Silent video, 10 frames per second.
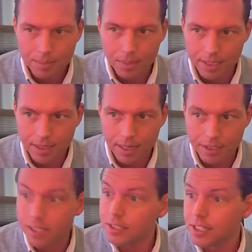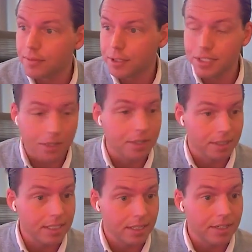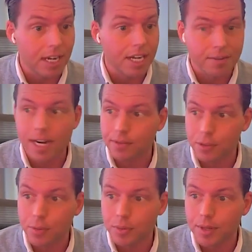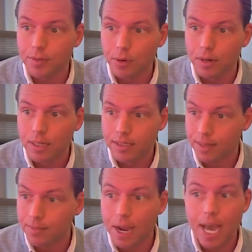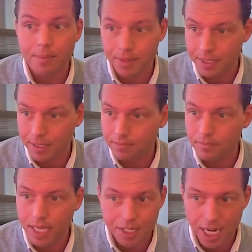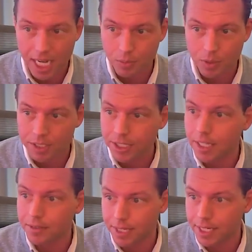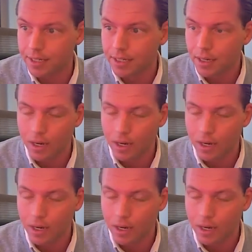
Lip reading: But Justin Jefferson currently under contract for 2024. Same for Adam Thielen, KJ Osborne, and Jalen Reagor.